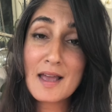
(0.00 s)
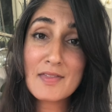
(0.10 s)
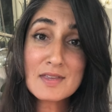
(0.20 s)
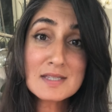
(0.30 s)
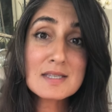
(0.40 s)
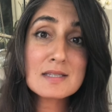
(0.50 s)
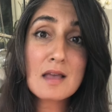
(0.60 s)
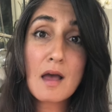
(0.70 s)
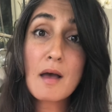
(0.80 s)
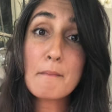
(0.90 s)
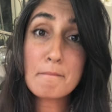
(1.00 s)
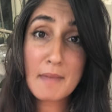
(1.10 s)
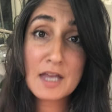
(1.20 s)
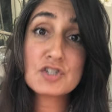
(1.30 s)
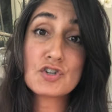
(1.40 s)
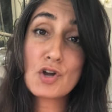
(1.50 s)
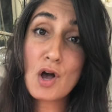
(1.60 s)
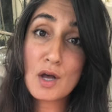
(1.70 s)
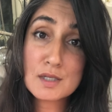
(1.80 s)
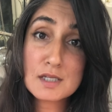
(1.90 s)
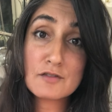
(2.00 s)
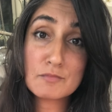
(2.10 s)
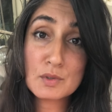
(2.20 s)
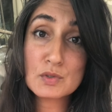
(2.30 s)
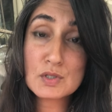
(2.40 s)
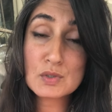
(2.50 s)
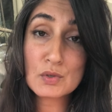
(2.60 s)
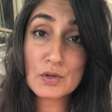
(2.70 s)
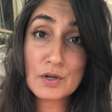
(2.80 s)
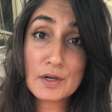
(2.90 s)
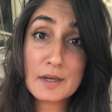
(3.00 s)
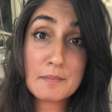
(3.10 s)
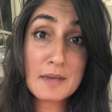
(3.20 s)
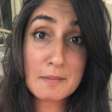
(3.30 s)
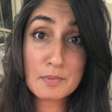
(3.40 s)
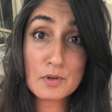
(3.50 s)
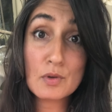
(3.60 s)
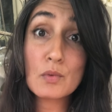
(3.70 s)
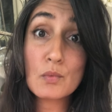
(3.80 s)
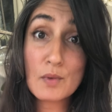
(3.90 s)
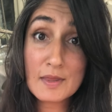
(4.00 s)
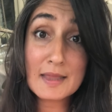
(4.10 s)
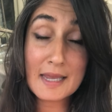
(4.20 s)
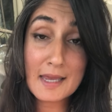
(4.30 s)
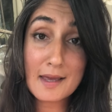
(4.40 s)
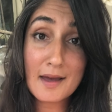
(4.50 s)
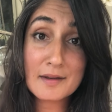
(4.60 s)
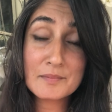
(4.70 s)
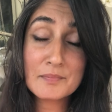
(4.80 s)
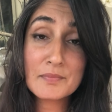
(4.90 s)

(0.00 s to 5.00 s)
And this is a major cause of mood disorder in people with leaky gut.